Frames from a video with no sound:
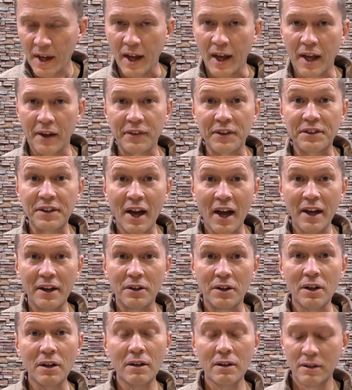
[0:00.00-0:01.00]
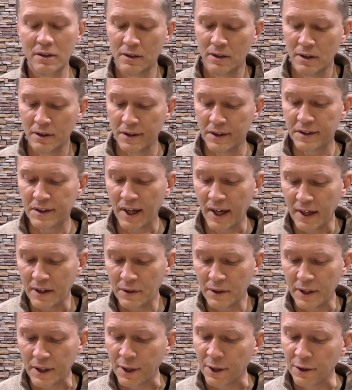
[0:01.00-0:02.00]
And the title
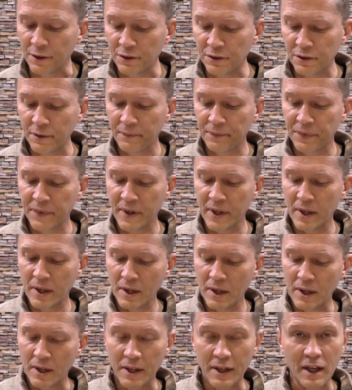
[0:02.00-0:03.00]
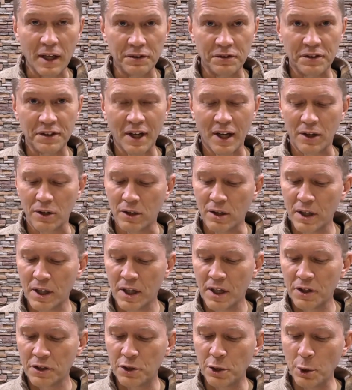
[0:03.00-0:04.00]
is,
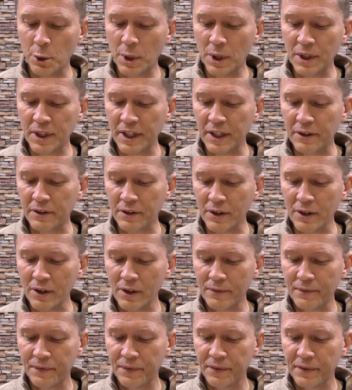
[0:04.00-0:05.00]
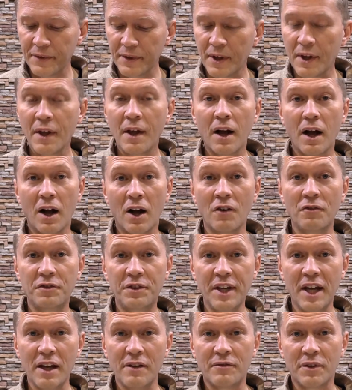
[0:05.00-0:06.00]
To the Leader of
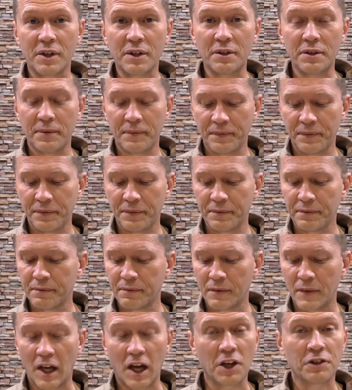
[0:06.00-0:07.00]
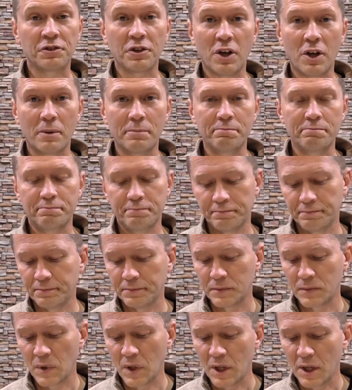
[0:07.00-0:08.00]
David, a
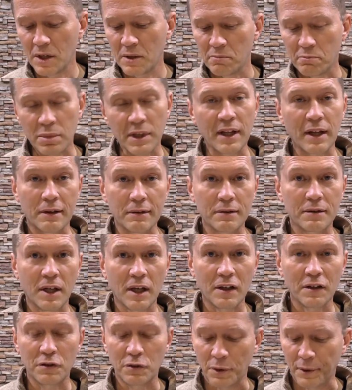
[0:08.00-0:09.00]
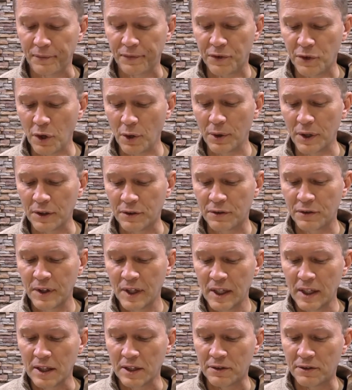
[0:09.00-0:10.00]
Psalm. But it has a title to it. So
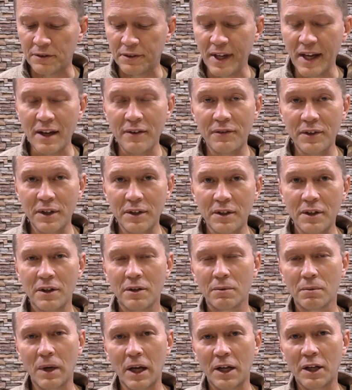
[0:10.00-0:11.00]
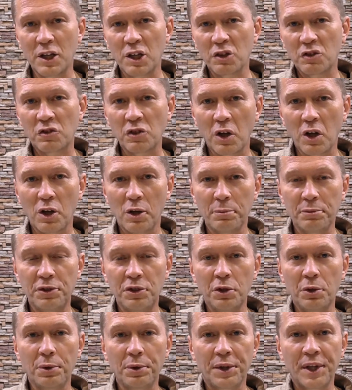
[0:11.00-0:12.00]
it's David writing a psalm
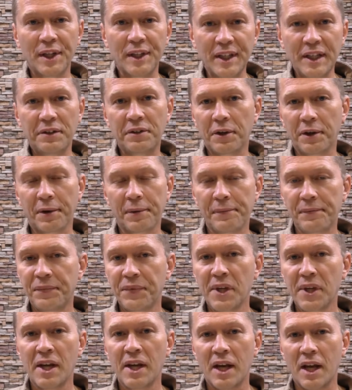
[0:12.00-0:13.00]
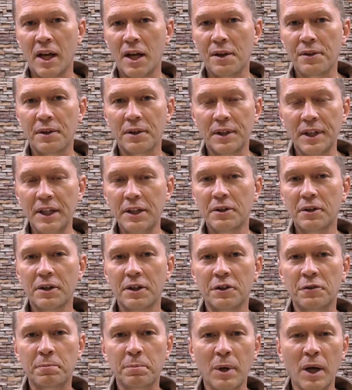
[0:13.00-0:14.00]
to the leader. And the leader
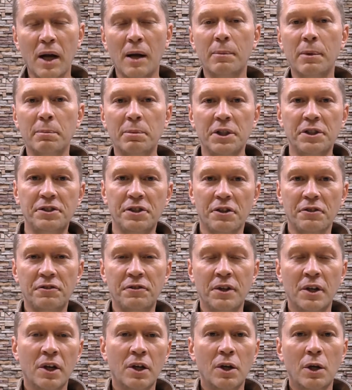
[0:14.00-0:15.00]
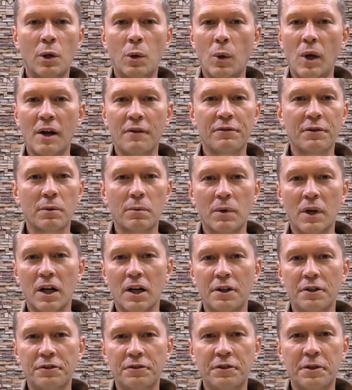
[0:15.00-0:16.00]
is probably just whoever
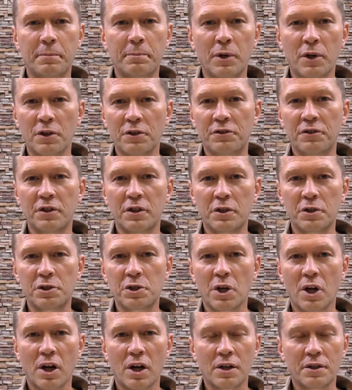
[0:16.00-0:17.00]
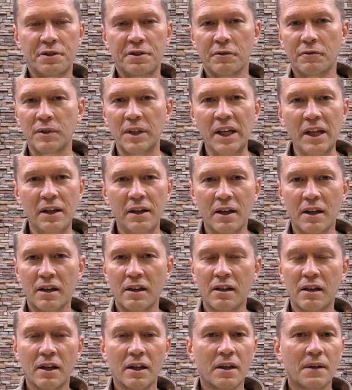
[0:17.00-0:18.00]
was the person in charge of
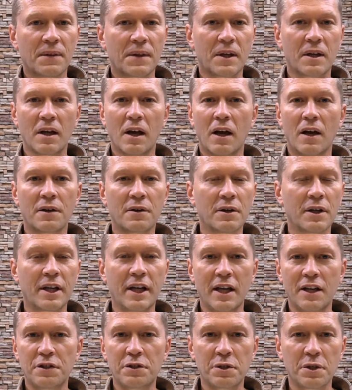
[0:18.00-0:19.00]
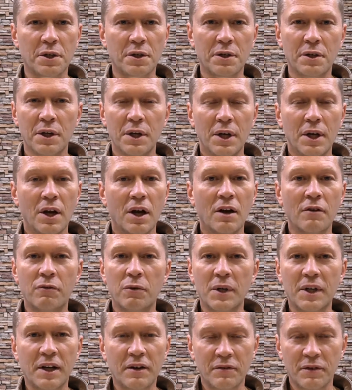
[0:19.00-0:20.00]
leading the congregation of
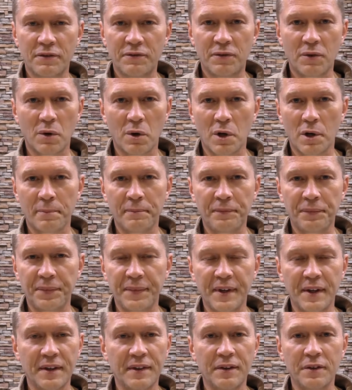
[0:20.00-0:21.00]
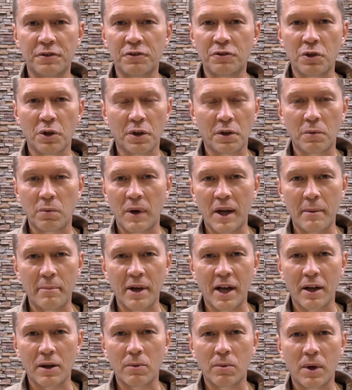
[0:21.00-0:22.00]
whatever form this took way
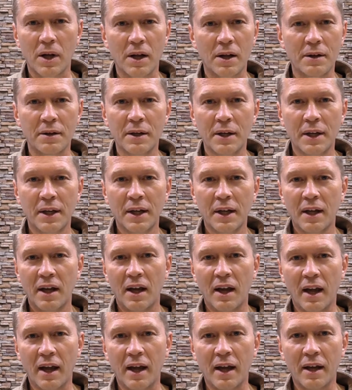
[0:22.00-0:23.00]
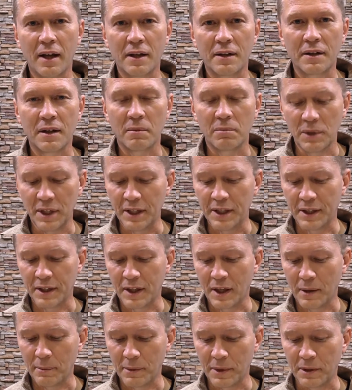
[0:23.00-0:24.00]
back when. And I'm leading
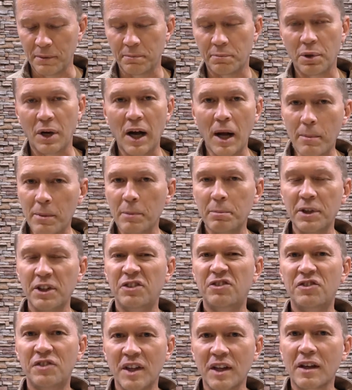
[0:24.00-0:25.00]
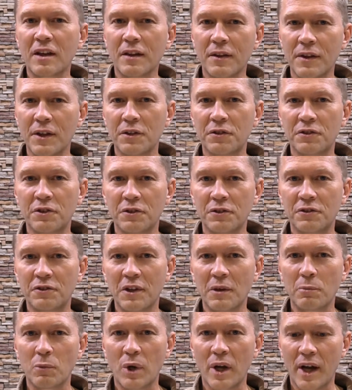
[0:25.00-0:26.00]
them in probably singing this in
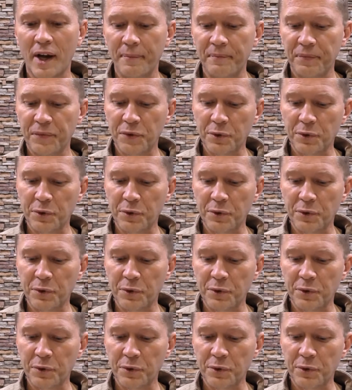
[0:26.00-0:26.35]
some way.